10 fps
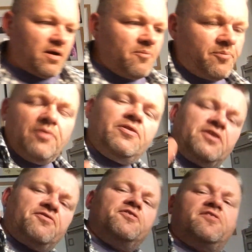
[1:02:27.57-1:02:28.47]
but the
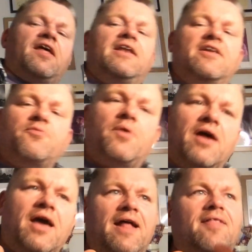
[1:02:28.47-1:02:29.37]
difference then is when
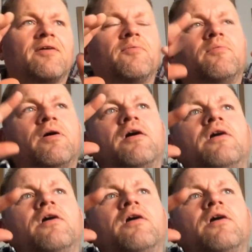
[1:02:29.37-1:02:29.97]
I had them